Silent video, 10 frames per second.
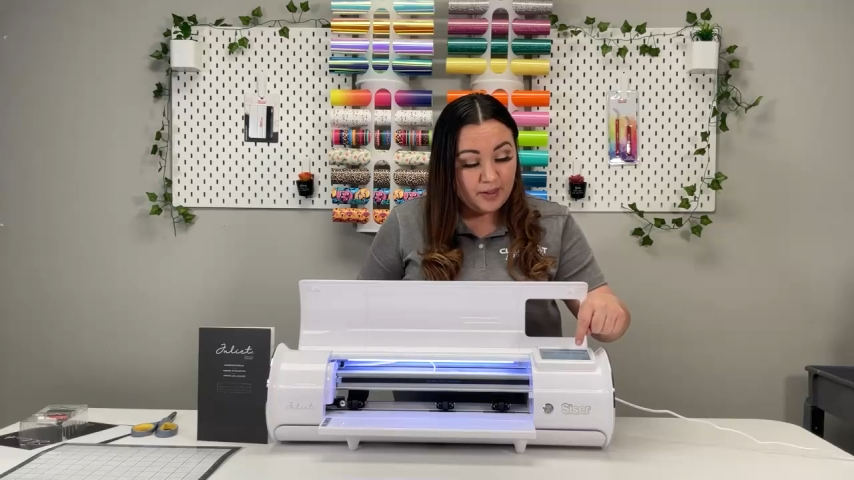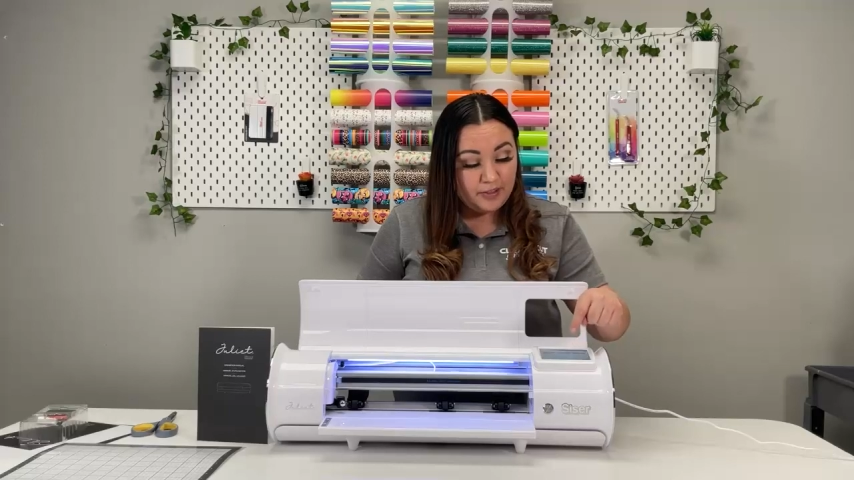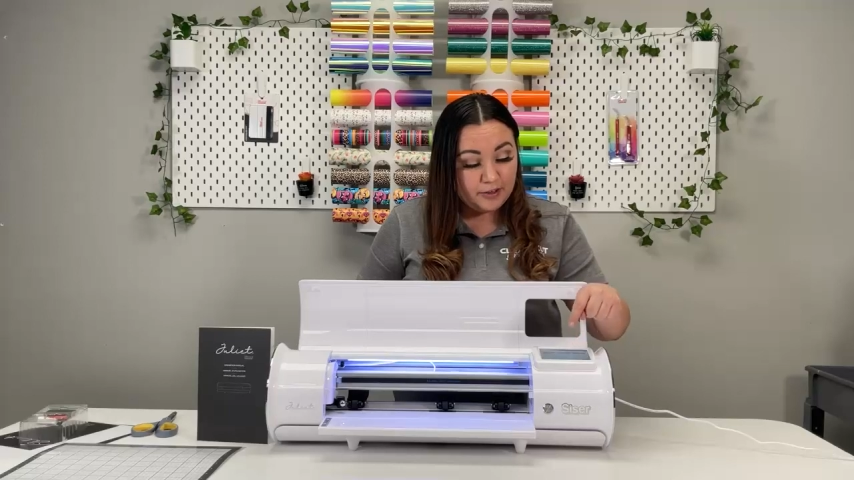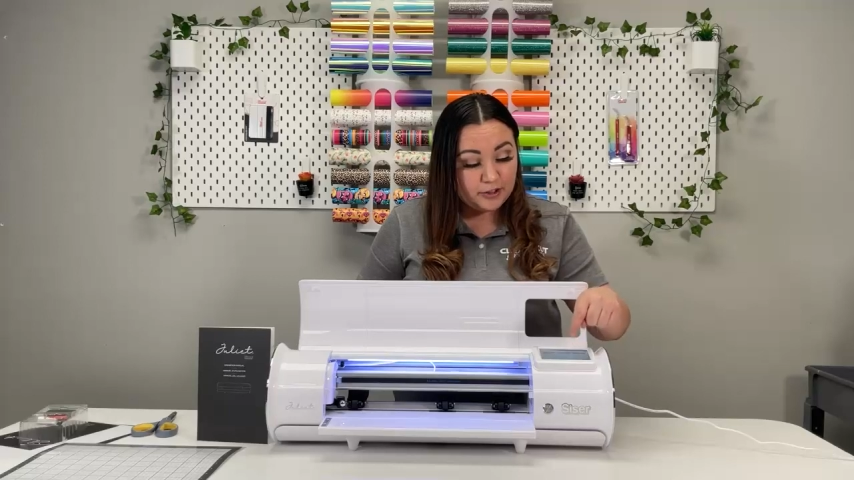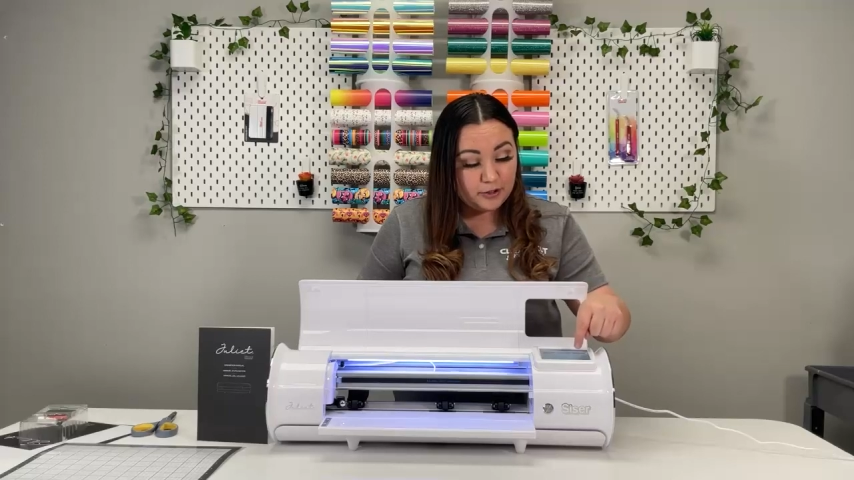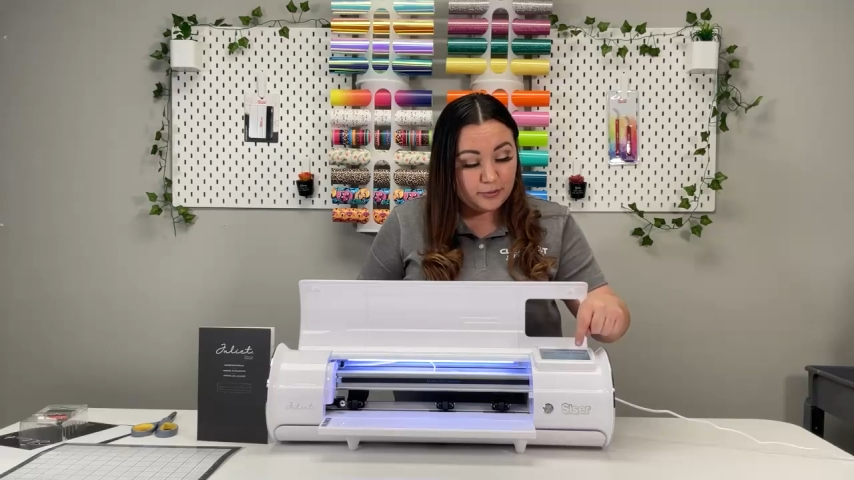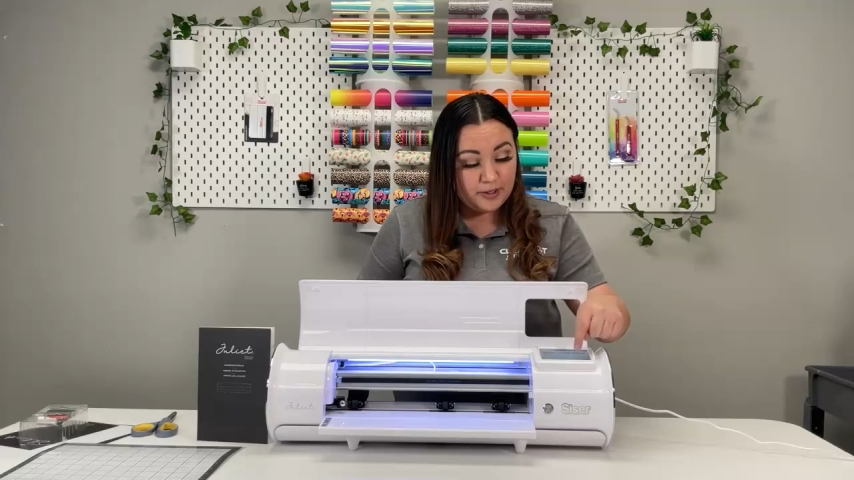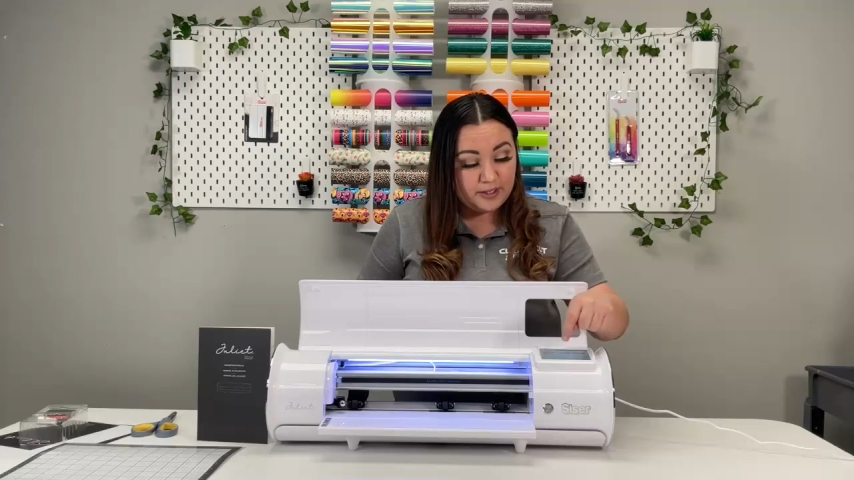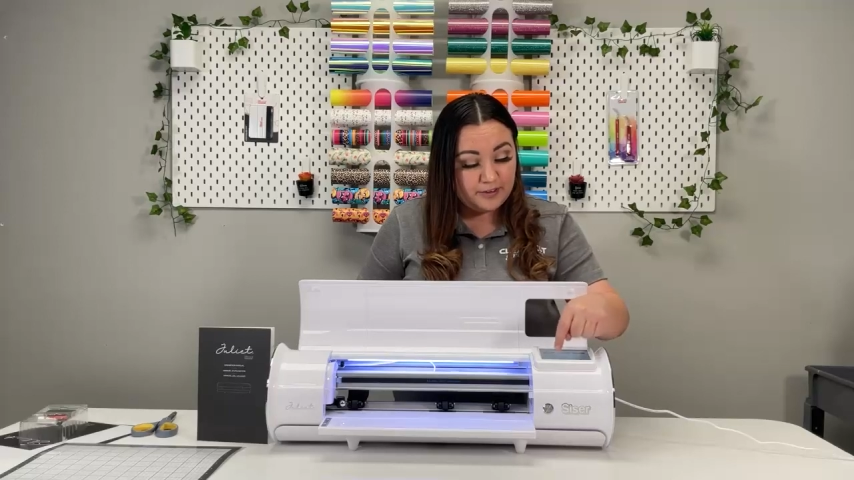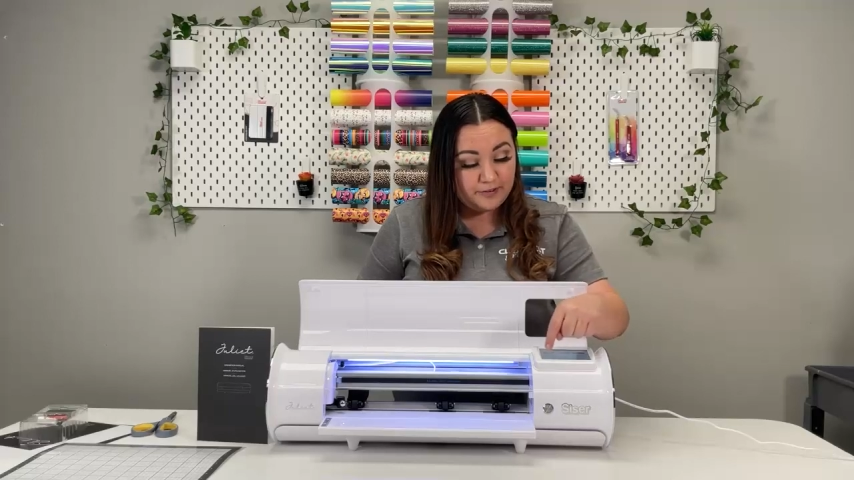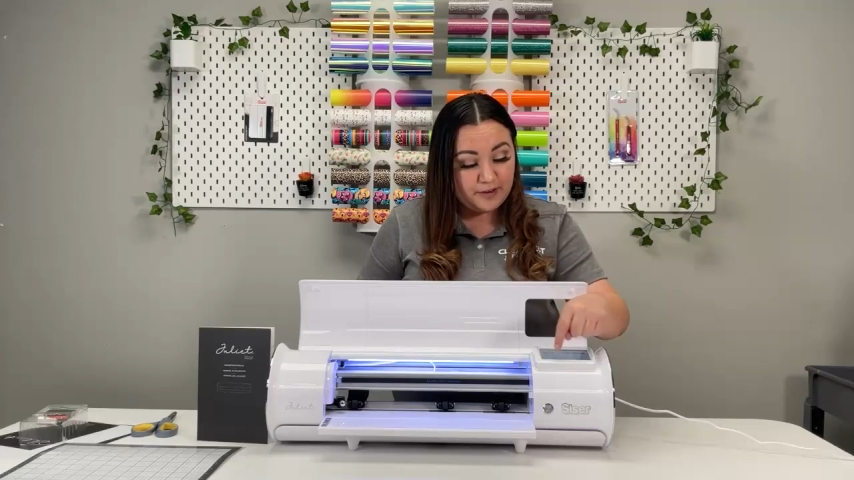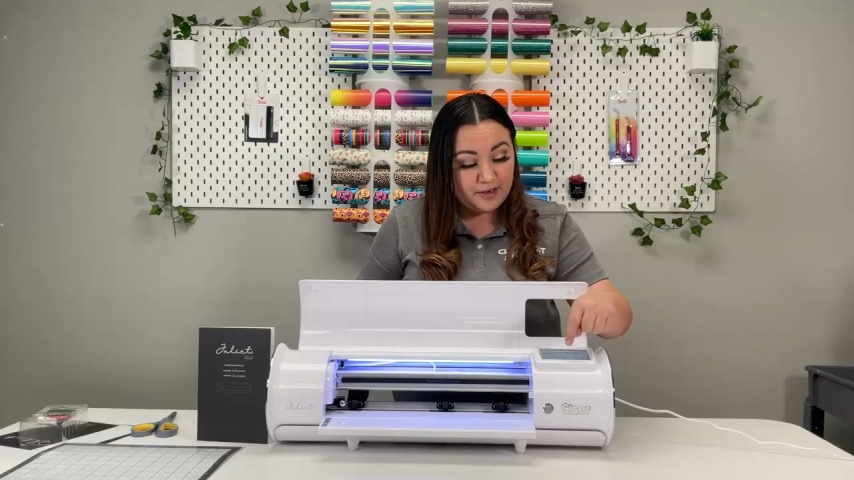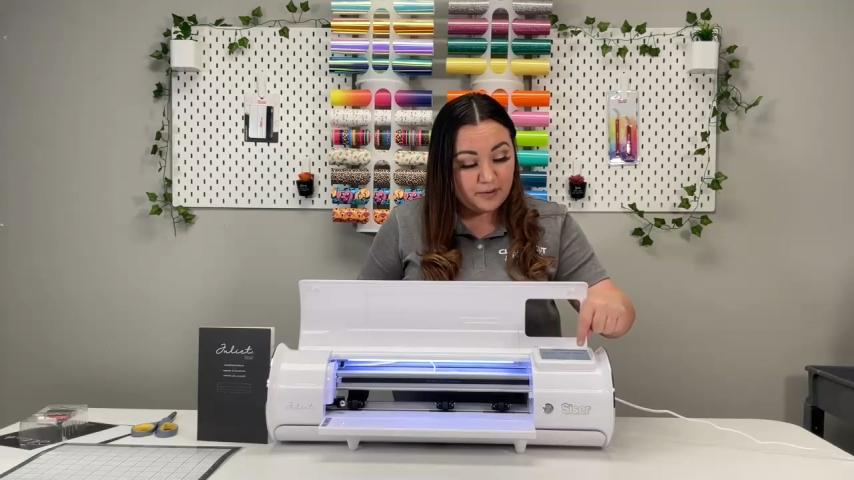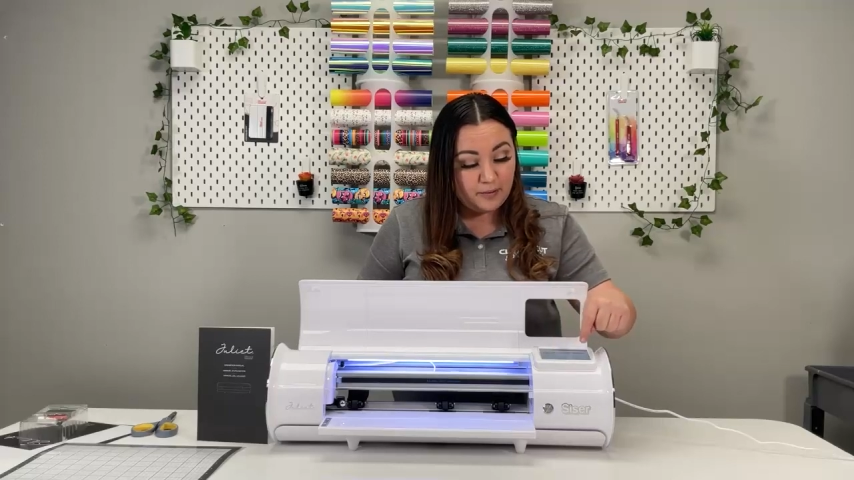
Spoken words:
there's 3 different